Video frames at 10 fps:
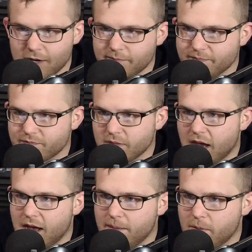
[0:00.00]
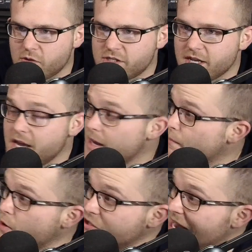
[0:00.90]
no, uh, I'm most, not sure what the deal.
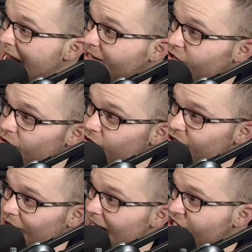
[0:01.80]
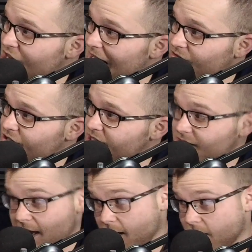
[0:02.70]
Most is. actors slash actresses
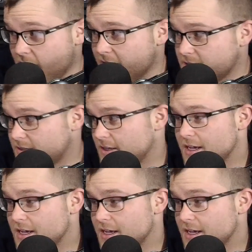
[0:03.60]
cannot.